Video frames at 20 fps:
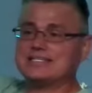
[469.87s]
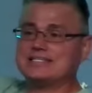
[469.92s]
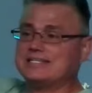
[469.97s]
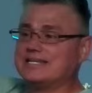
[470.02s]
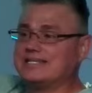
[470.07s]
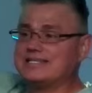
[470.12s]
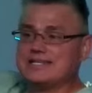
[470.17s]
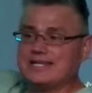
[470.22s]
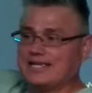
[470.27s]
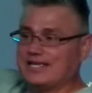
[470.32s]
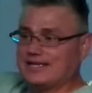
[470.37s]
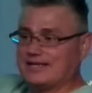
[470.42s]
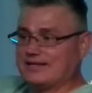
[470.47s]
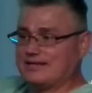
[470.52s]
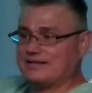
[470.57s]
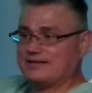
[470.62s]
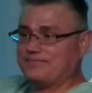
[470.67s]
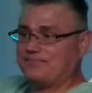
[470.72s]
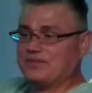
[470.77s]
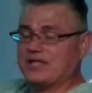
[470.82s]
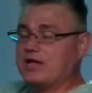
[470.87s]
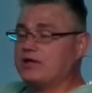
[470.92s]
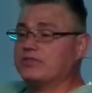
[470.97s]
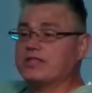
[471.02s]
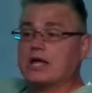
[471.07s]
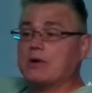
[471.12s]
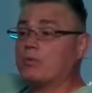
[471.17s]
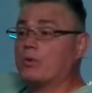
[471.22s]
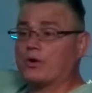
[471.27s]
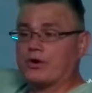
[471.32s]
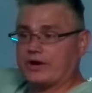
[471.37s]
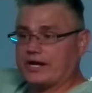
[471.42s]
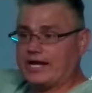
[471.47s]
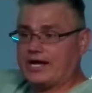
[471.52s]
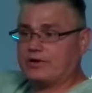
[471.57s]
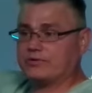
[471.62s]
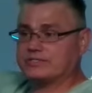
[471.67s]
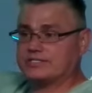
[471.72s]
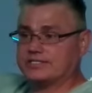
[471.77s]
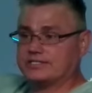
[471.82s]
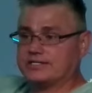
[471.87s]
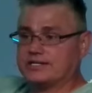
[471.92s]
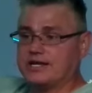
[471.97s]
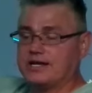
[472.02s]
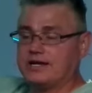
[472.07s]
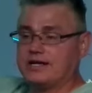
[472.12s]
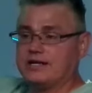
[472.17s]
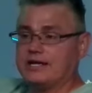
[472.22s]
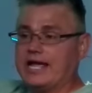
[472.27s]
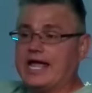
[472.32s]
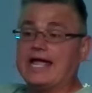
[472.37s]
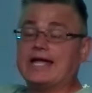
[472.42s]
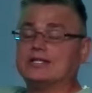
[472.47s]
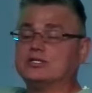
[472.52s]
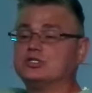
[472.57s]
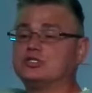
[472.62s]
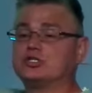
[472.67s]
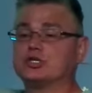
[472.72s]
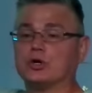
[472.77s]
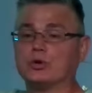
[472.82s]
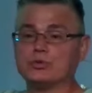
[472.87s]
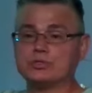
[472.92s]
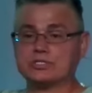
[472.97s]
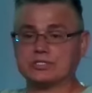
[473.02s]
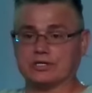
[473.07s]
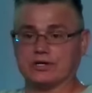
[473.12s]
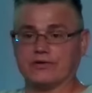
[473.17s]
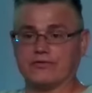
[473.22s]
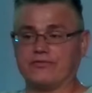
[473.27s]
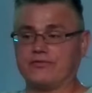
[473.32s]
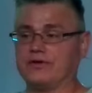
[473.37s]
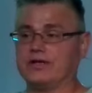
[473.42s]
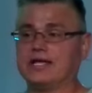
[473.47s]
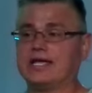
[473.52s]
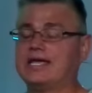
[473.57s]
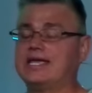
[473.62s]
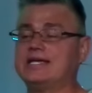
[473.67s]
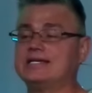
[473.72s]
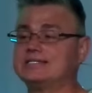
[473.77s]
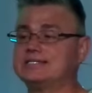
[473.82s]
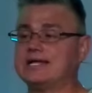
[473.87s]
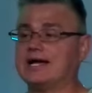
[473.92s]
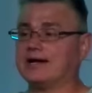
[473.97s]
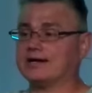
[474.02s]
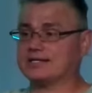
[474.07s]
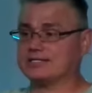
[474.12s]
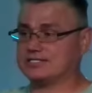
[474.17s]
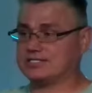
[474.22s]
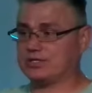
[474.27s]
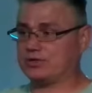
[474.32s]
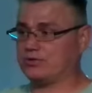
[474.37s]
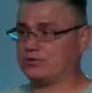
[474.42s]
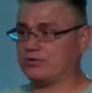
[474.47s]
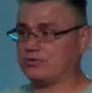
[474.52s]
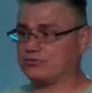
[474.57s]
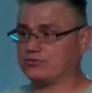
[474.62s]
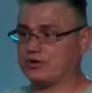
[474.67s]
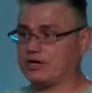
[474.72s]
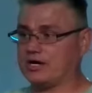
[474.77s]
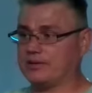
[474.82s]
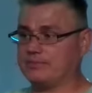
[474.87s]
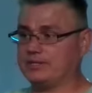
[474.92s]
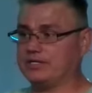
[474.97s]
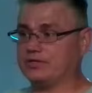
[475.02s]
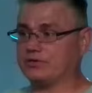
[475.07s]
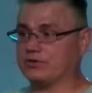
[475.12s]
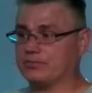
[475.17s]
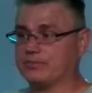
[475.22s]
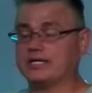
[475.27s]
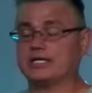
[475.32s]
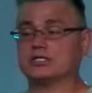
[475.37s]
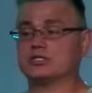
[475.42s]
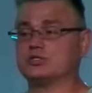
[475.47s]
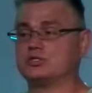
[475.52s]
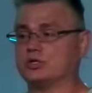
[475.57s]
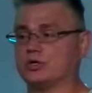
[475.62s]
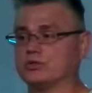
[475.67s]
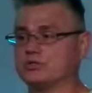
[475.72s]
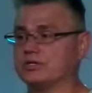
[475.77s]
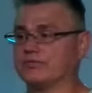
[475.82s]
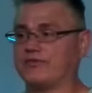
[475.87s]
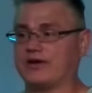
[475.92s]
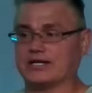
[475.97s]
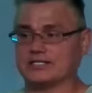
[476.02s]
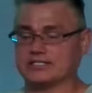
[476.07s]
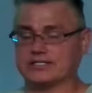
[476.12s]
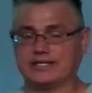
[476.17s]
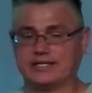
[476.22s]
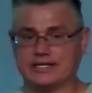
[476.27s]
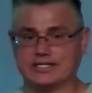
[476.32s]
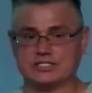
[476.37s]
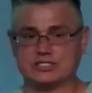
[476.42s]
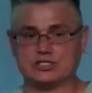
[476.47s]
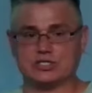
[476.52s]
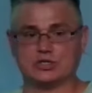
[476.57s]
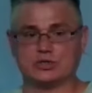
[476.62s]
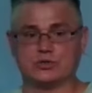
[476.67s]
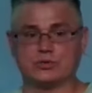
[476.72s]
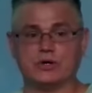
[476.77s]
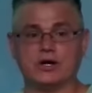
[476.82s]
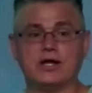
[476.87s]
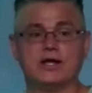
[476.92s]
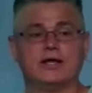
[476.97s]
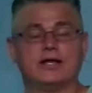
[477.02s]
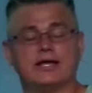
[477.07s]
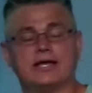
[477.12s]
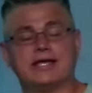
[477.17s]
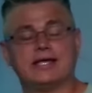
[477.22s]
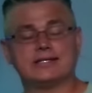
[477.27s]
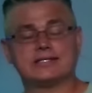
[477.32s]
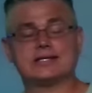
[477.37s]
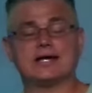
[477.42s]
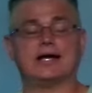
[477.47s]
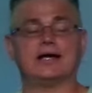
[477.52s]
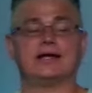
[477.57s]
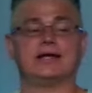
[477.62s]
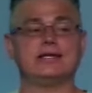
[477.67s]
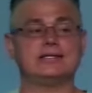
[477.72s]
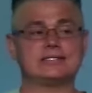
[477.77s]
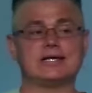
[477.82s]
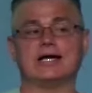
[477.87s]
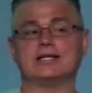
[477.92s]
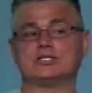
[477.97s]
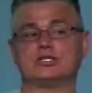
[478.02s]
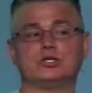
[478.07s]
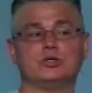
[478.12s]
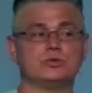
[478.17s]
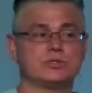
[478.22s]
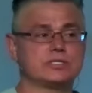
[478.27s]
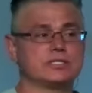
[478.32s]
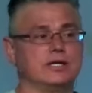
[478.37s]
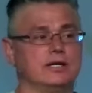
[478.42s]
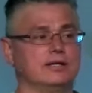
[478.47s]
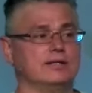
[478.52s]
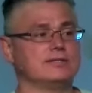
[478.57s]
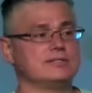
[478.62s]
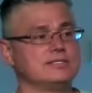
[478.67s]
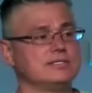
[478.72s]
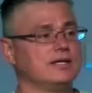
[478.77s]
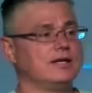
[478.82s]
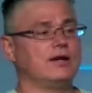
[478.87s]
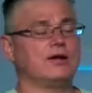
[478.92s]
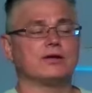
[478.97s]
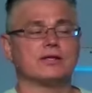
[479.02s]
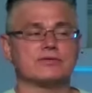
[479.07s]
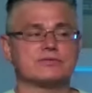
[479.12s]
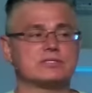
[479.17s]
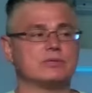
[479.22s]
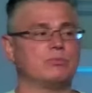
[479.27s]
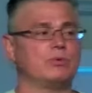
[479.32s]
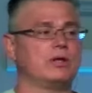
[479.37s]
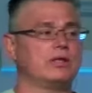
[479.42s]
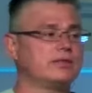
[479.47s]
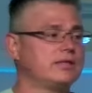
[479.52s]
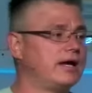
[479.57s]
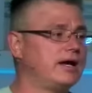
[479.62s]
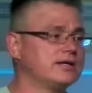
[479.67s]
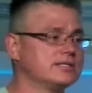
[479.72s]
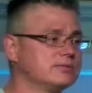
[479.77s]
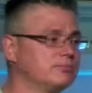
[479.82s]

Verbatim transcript: didn't get, they, they weren't counted. And Joseph, he's not considered a tribe either because Joseph actually gets two. He's got, he's got two sons, and I'll give someone a thousand